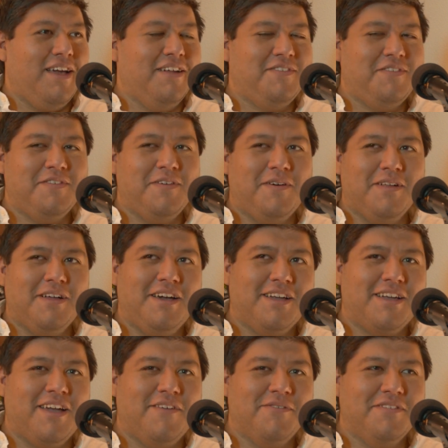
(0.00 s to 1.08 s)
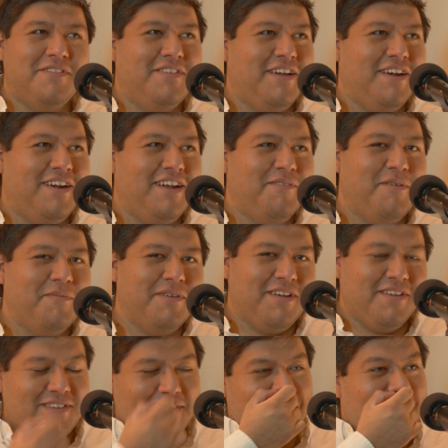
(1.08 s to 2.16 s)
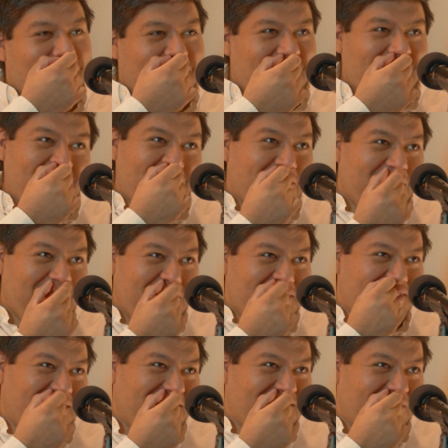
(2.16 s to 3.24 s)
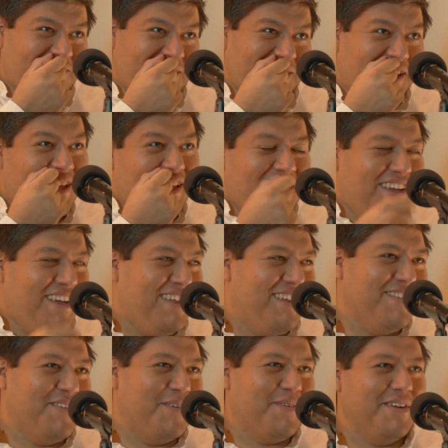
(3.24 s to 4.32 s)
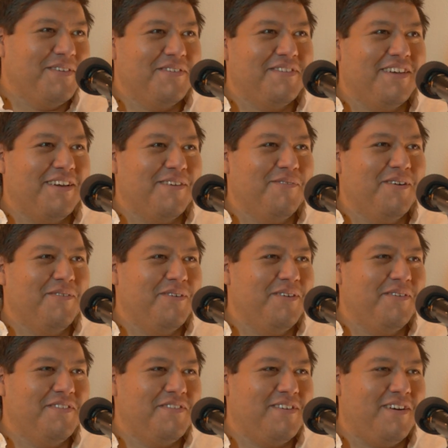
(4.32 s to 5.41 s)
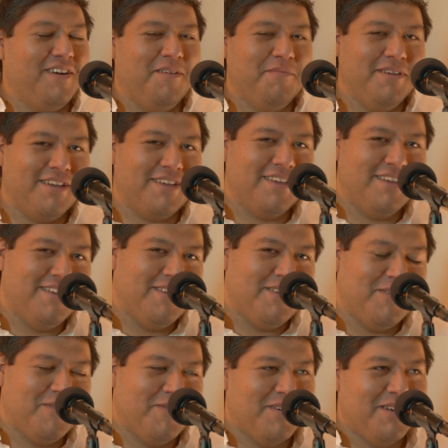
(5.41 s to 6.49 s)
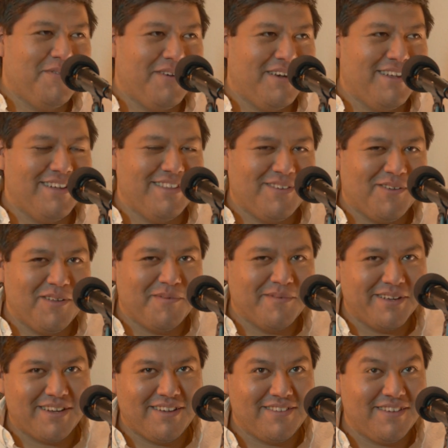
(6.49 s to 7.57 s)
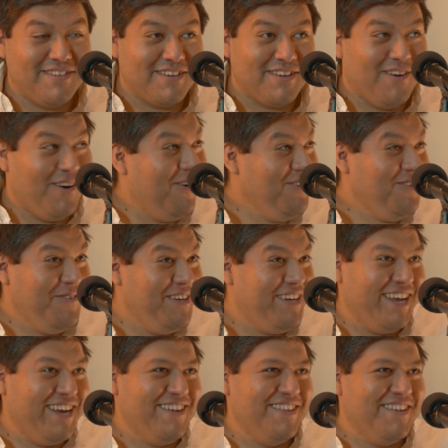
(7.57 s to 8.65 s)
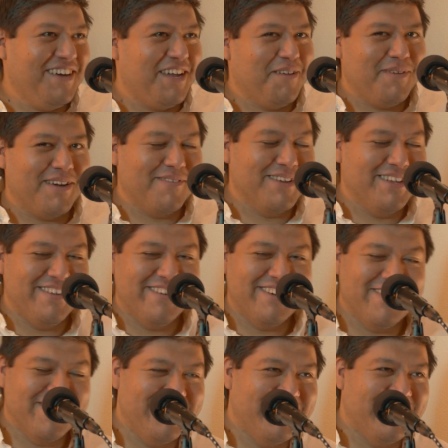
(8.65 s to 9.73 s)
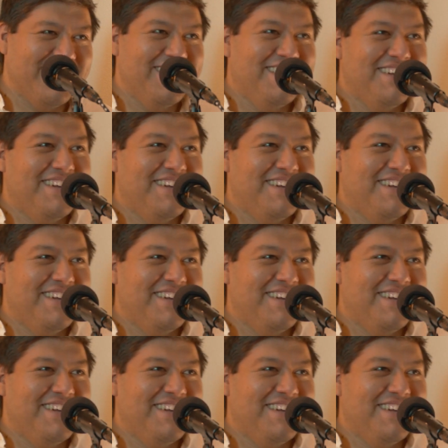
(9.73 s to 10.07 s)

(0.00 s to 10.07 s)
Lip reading: And so like everyone's there, and I remember I was like, yo, what if we start something? And my friend was like, what do you want to start? I'm like, what if and I told him, I'm like, he's like, oh dude, you can't do that. I don't know, I want to do it.